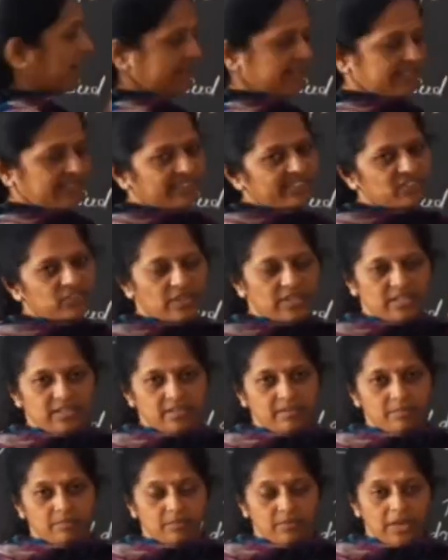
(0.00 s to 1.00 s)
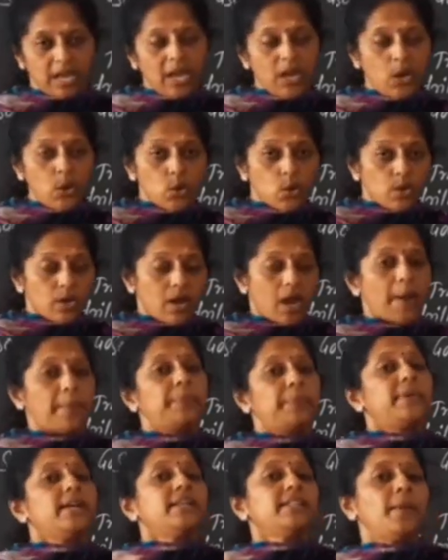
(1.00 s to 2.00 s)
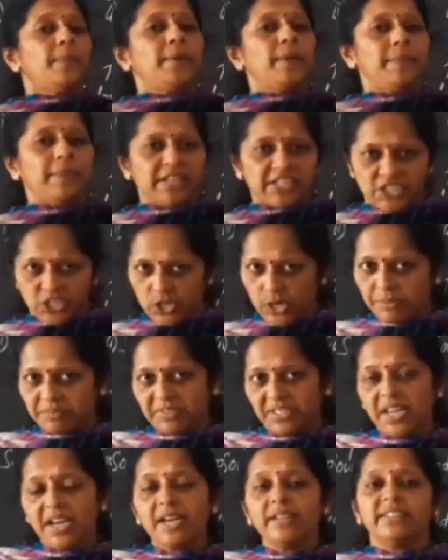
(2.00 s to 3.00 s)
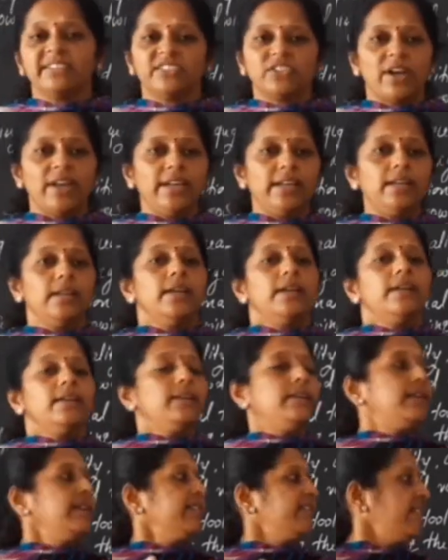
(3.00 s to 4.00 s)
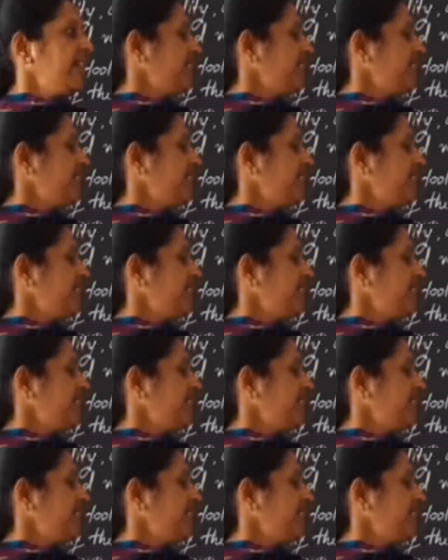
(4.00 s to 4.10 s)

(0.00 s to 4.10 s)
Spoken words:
that is the sowing. Now after the preparation of the soil, it is